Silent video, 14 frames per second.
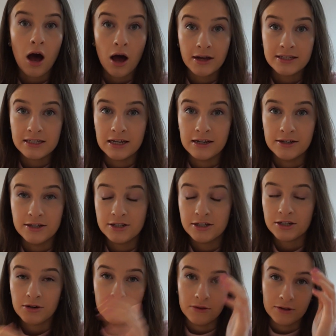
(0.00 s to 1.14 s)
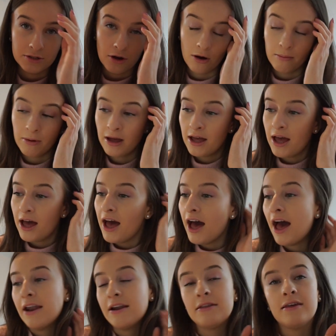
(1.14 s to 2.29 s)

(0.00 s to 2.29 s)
Iceland to go on the top, and